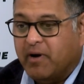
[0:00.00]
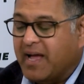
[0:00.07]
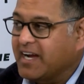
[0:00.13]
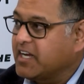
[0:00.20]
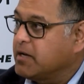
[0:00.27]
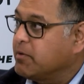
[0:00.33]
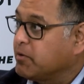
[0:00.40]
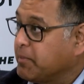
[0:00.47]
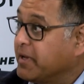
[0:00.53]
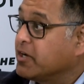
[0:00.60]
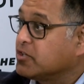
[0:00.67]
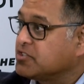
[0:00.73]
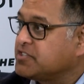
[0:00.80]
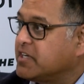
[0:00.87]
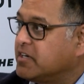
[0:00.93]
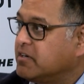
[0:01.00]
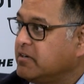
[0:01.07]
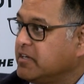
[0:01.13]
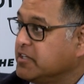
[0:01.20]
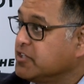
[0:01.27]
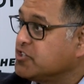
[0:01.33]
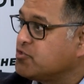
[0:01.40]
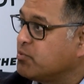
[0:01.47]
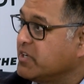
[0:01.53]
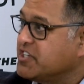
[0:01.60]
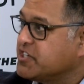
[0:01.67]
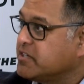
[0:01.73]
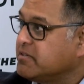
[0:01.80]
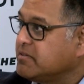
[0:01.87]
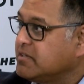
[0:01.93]
academic medical center in this
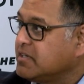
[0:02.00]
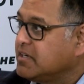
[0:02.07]
region.